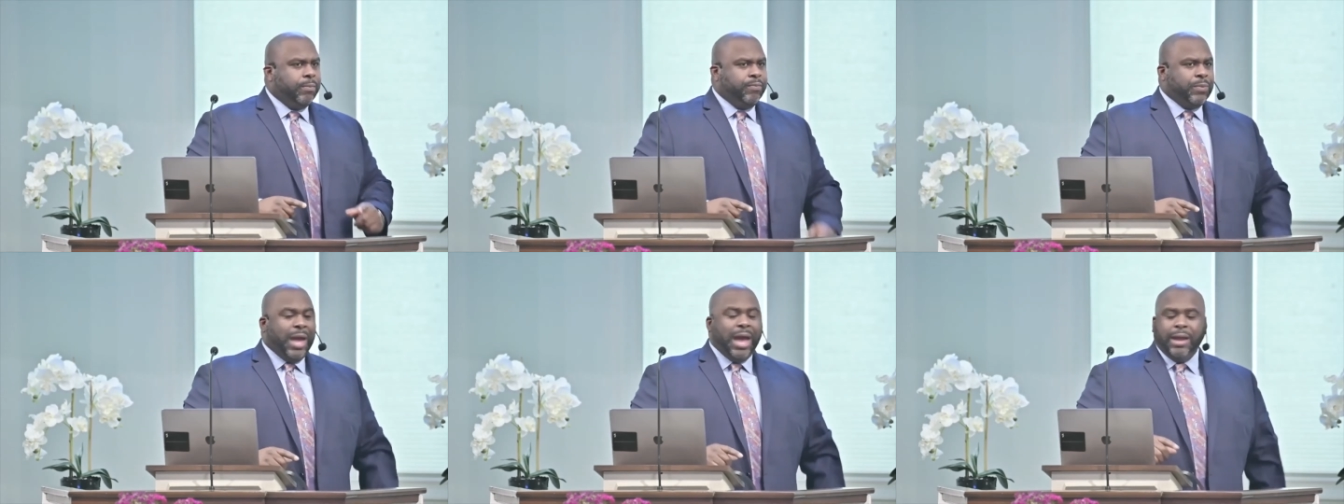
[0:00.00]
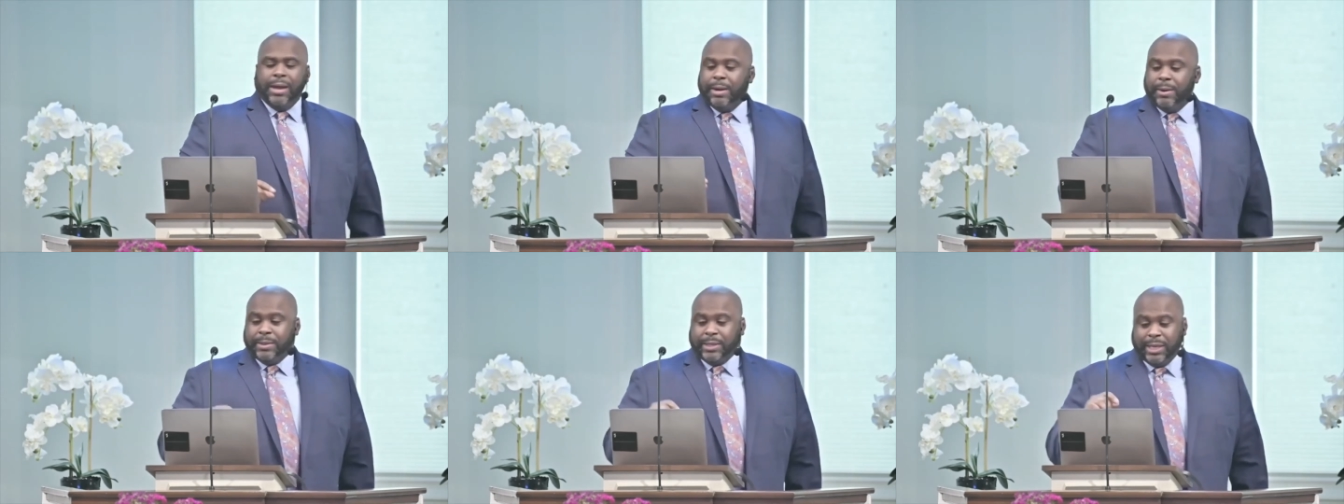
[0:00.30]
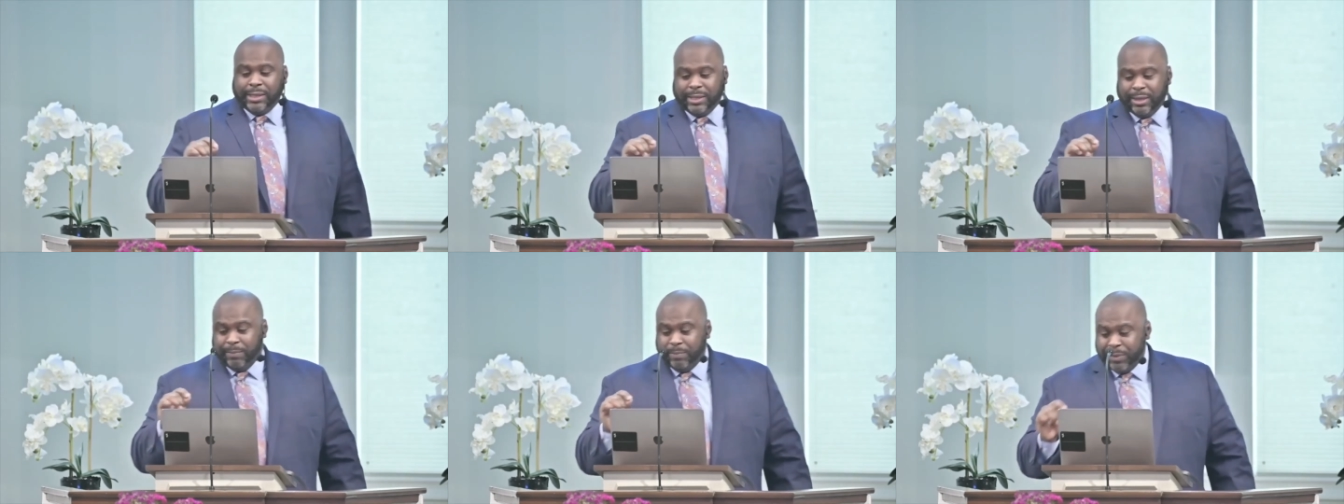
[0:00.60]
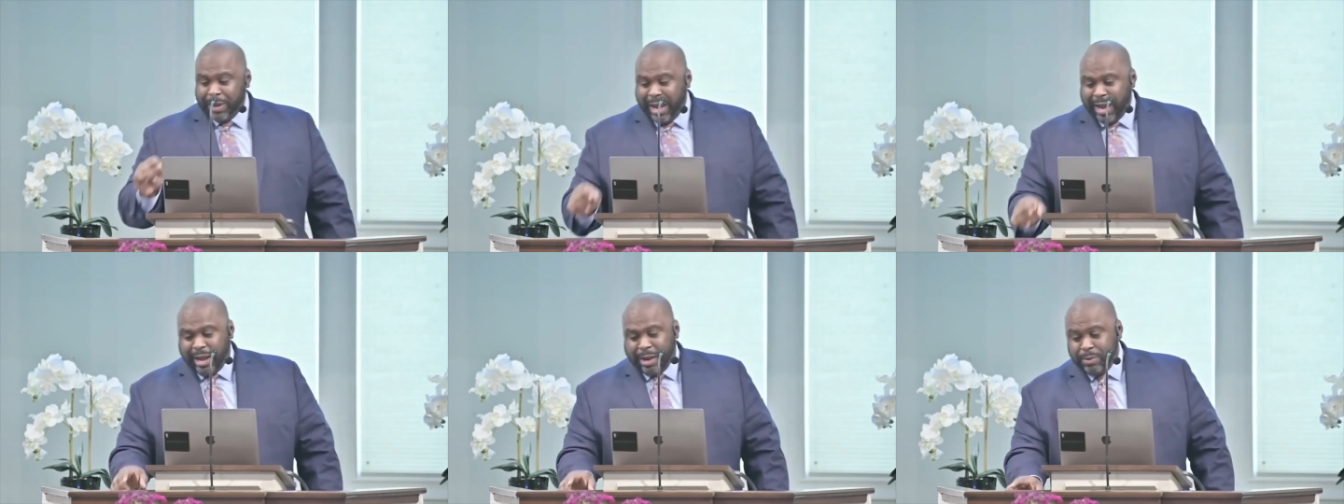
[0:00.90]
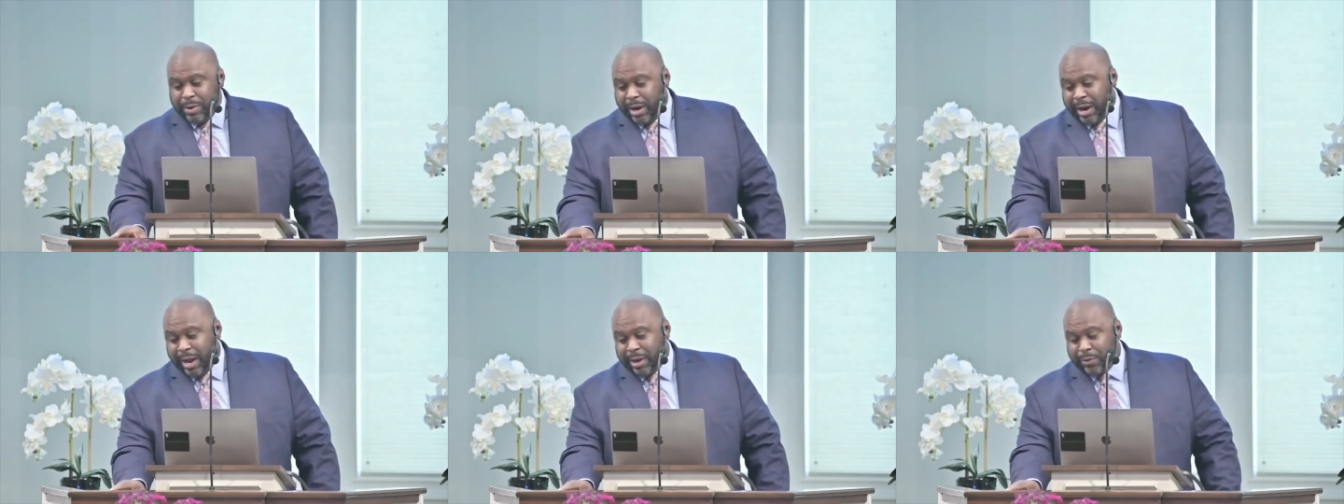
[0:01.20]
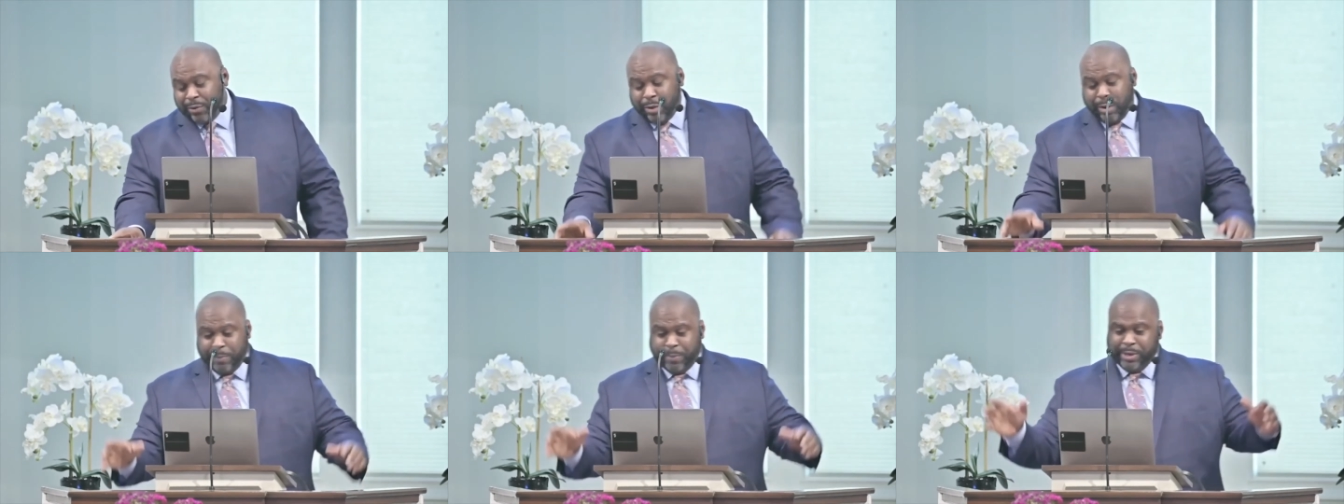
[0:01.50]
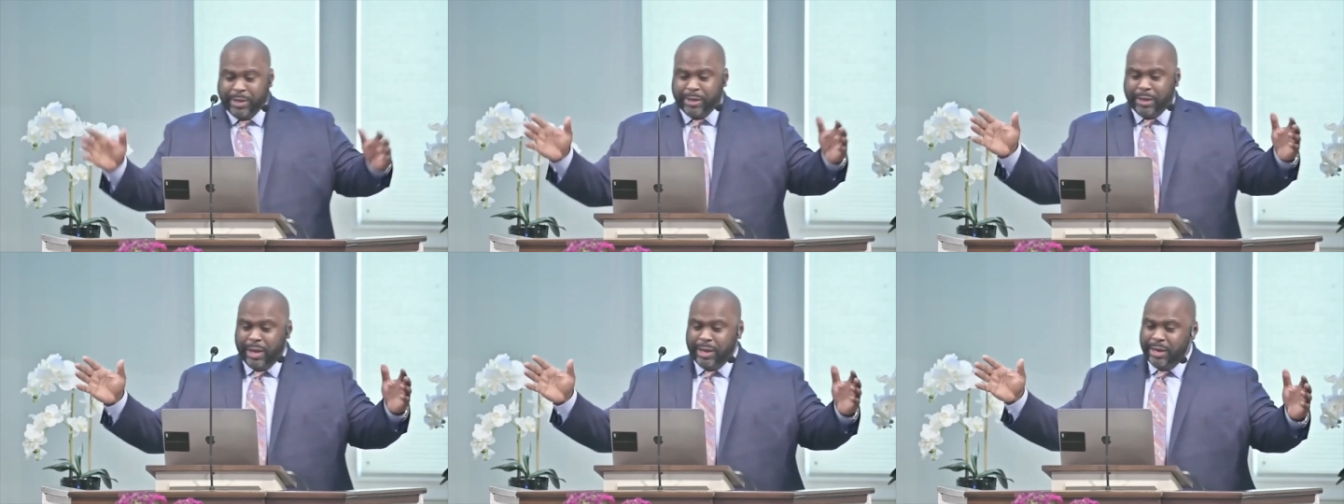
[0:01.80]
I, and let me tell you something. I, when I grew up in,
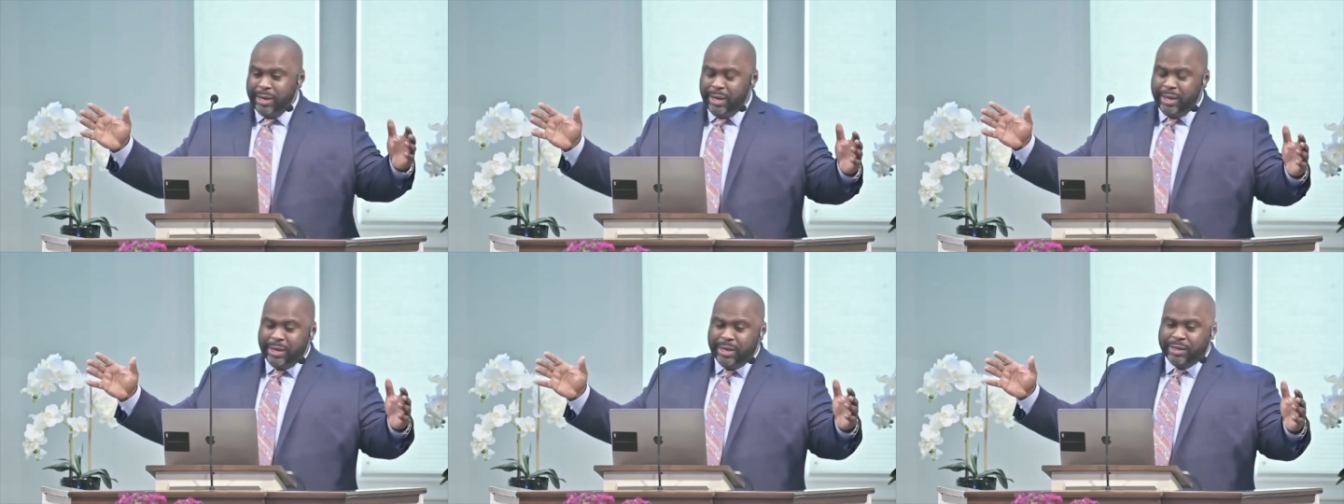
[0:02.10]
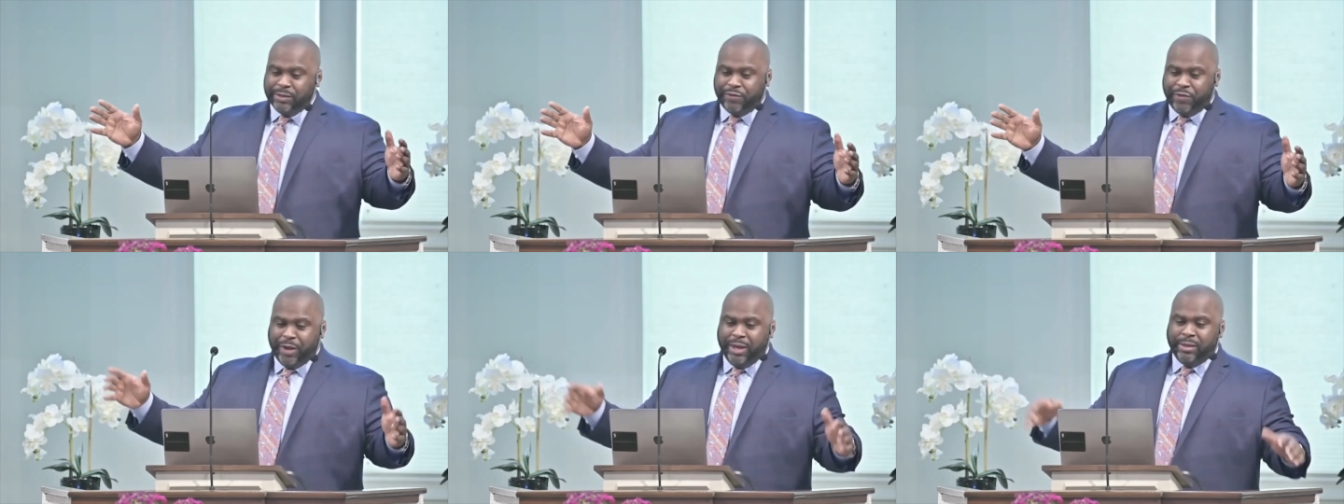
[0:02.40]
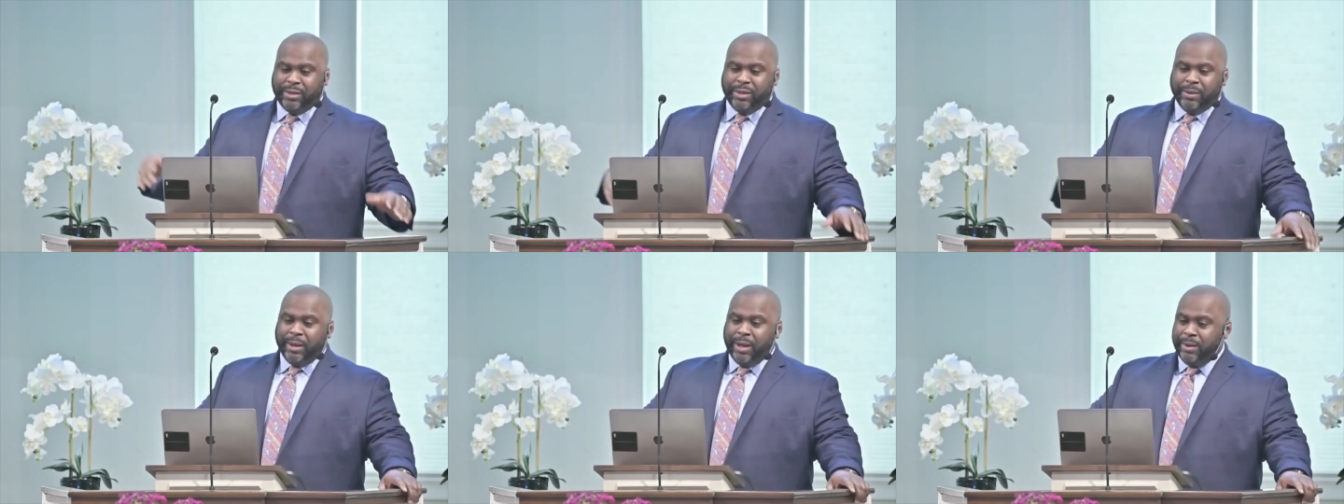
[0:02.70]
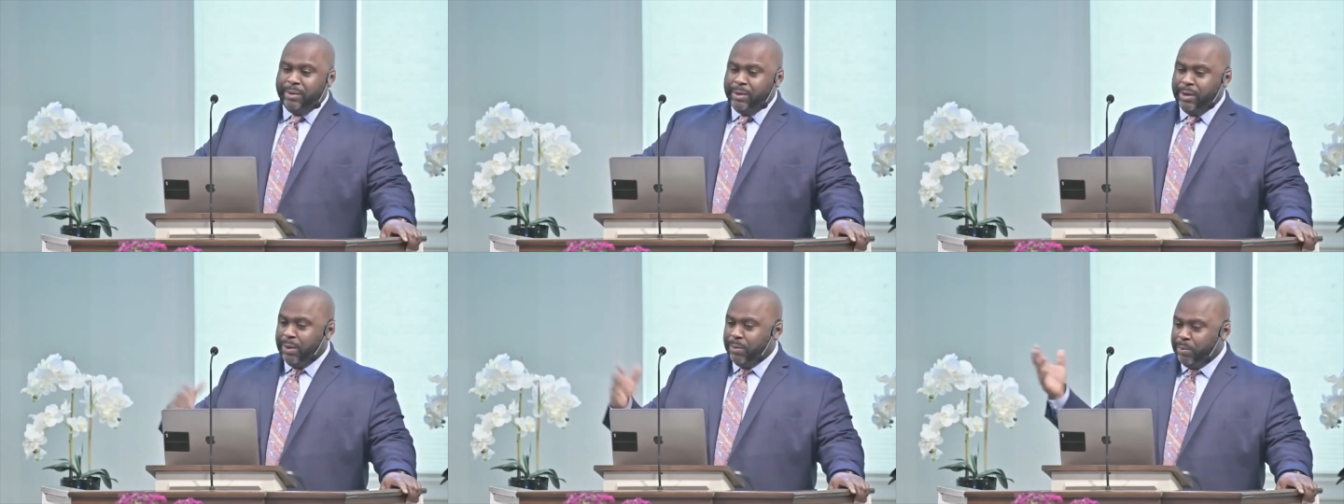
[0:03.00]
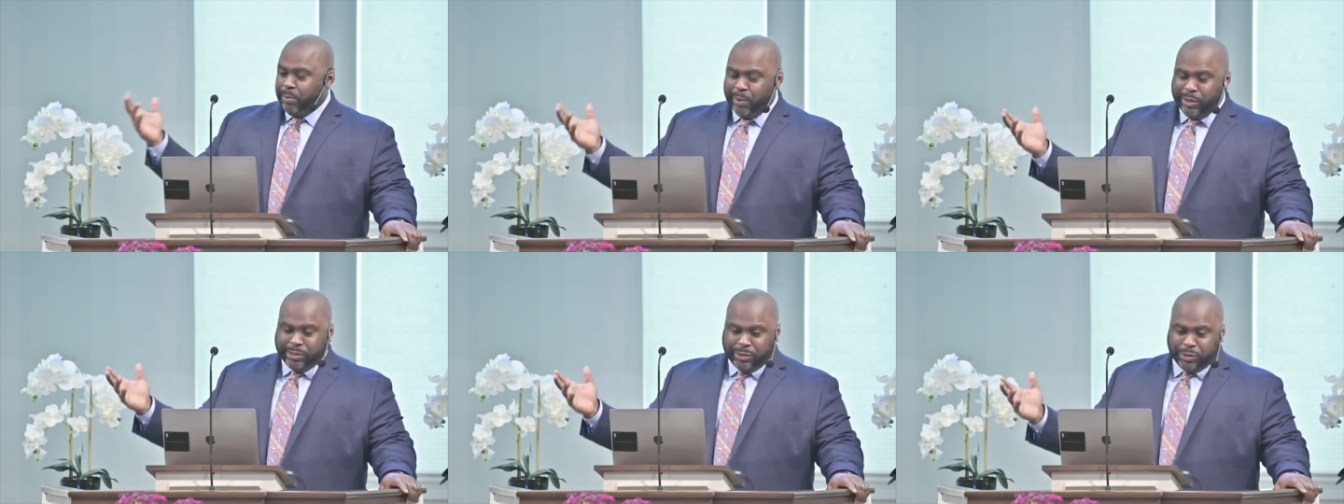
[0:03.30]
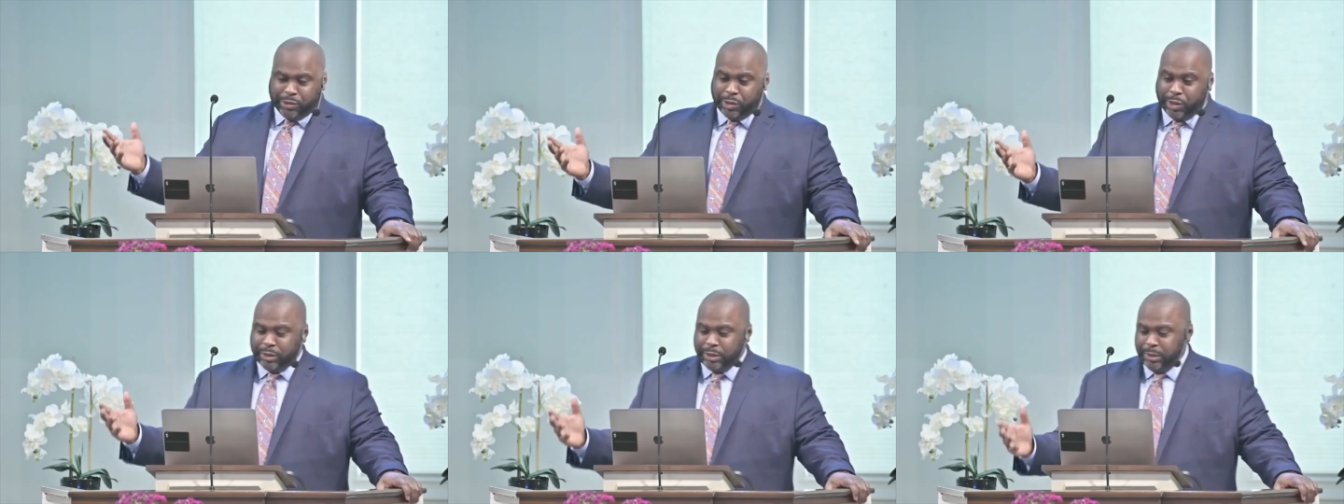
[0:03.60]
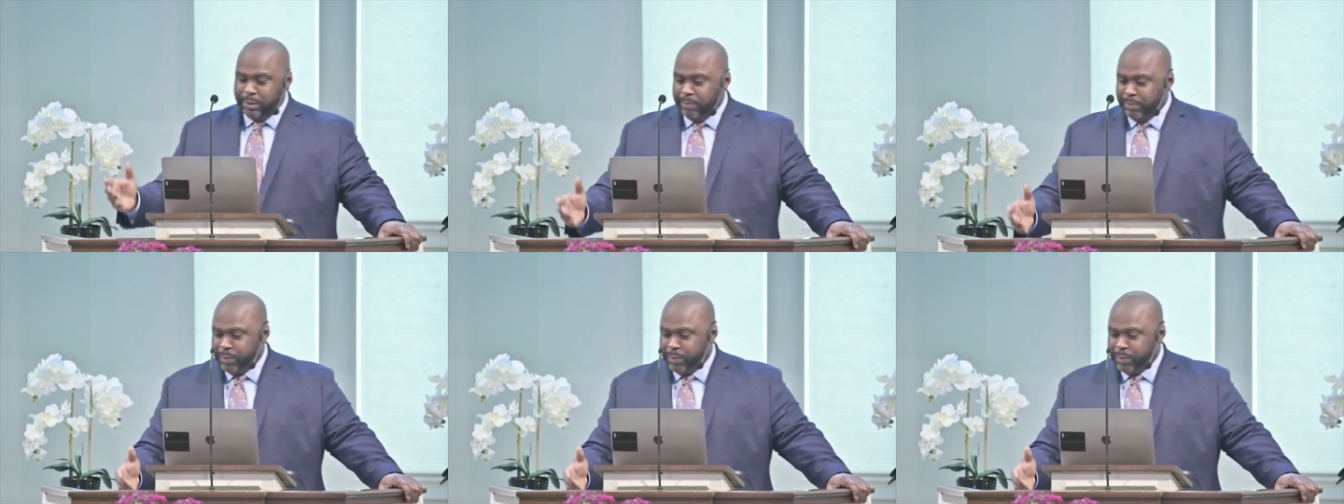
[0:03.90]
the, in, in this faith, uh, you know, went to church,